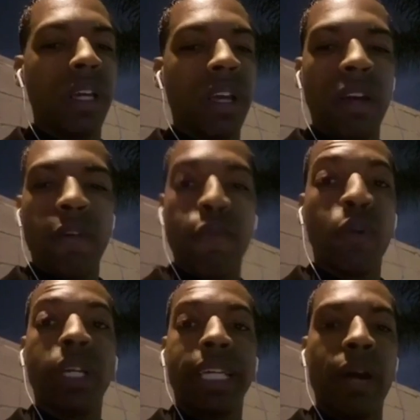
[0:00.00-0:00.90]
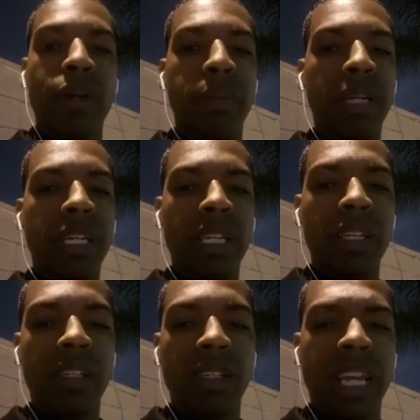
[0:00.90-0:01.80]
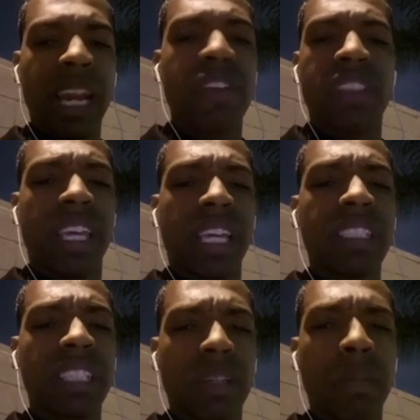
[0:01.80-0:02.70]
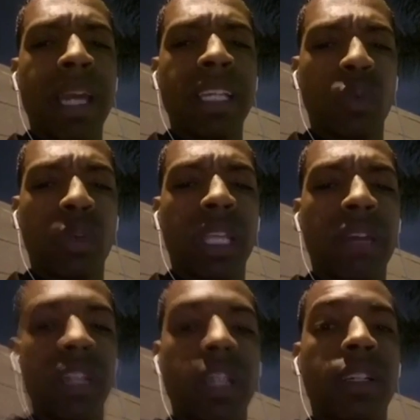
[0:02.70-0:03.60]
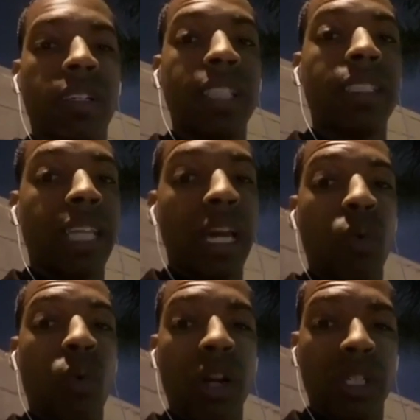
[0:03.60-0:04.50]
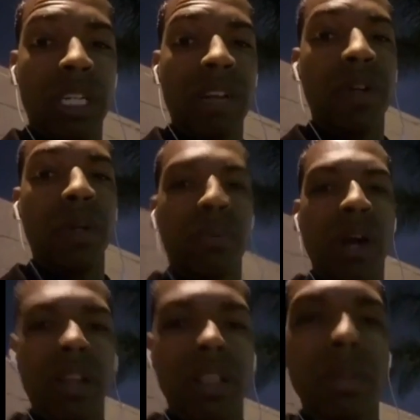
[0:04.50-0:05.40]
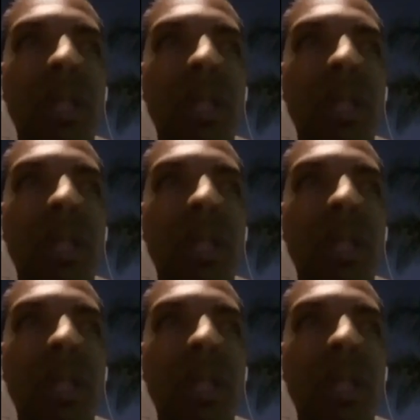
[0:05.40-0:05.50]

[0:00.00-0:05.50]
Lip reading: full accountability and everything. It's amazing what they've done in Seattle, Washington. I'm very proud of them.